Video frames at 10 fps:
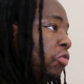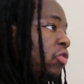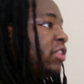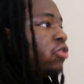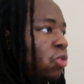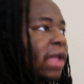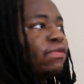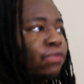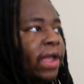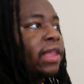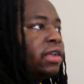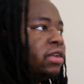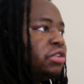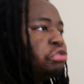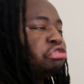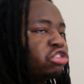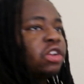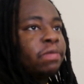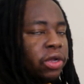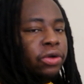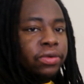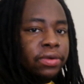which quite frankly you should know,